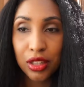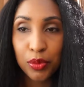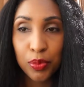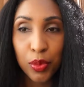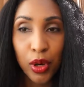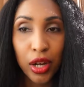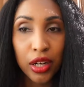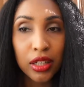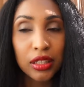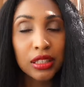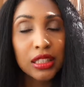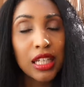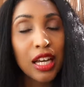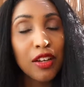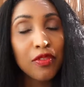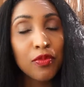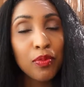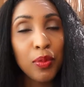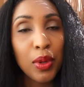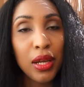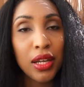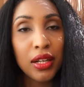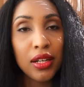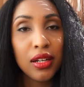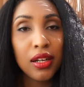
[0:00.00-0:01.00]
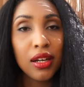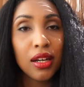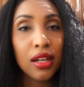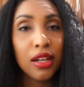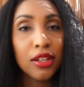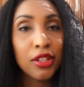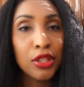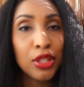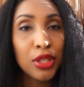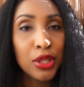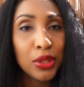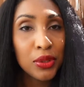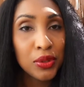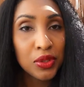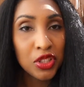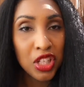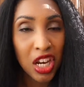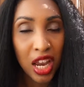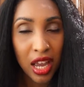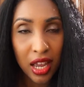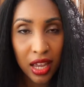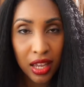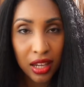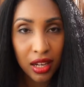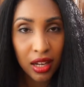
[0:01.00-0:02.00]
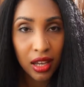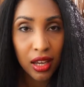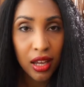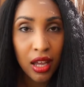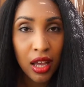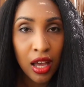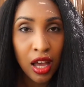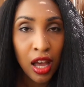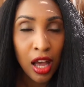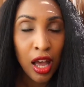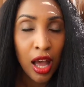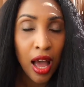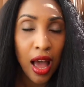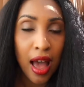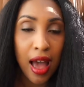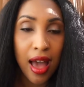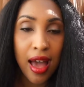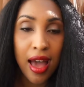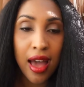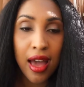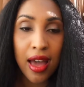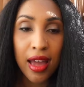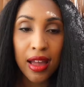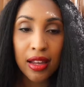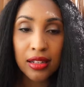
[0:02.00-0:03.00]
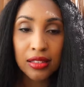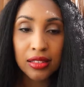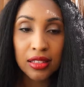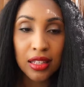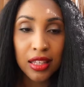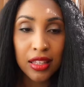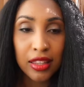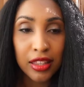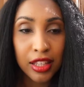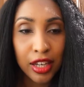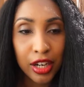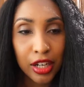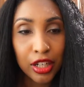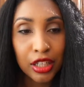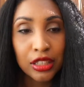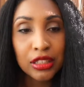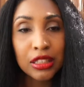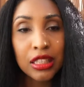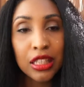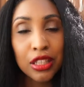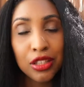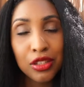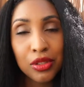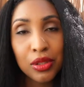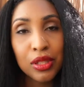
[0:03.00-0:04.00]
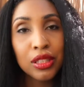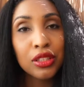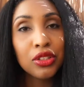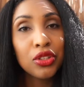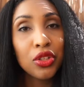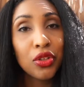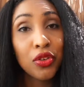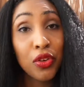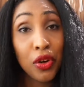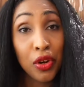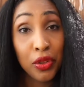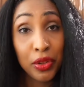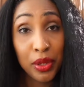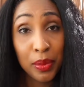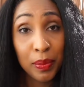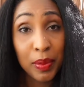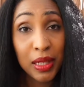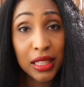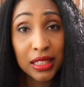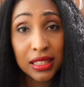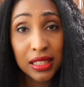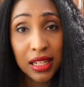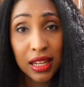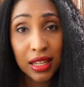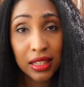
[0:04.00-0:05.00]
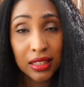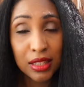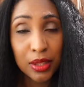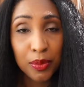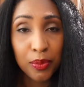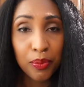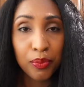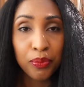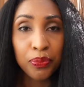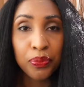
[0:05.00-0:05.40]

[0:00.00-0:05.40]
The products have been a huge hit and they're continuing to grow their business.